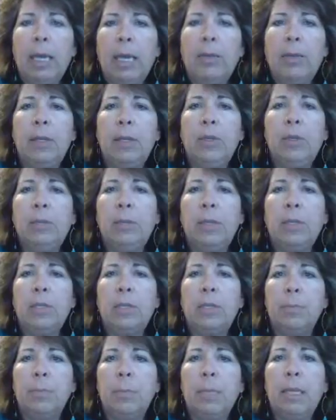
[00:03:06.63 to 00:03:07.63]
and then you'll be
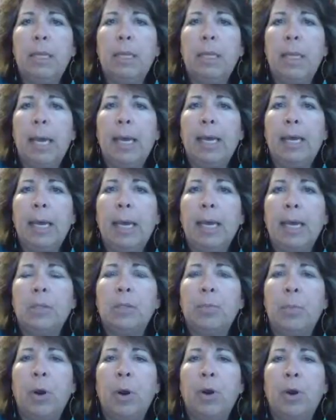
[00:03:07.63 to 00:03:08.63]
submitting that
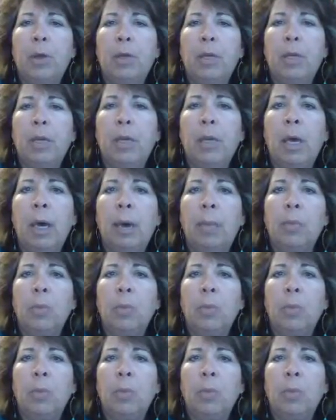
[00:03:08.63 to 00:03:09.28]
as part of the